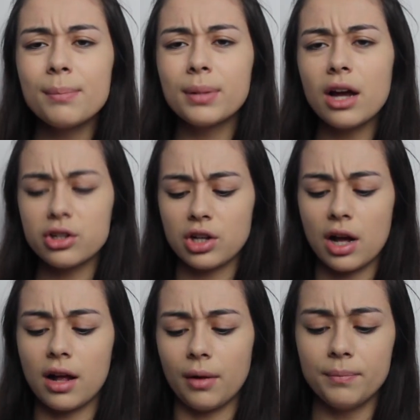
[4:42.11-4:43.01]
a blush
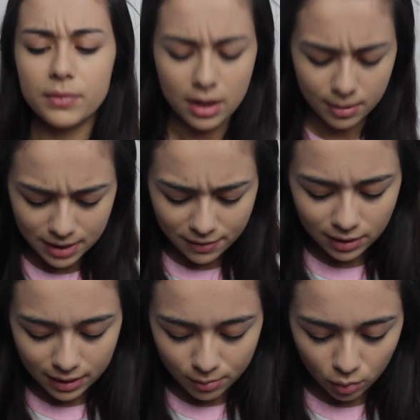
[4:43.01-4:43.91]
girl,
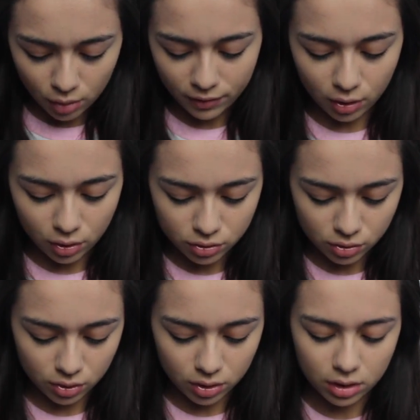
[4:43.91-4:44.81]
definitely more of a
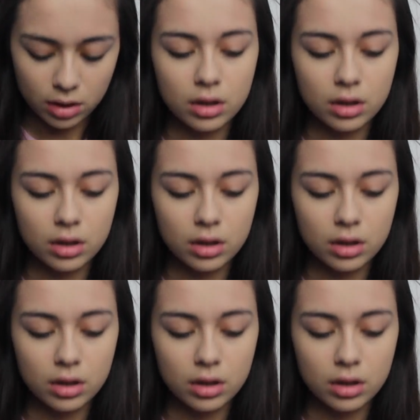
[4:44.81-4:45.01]
contour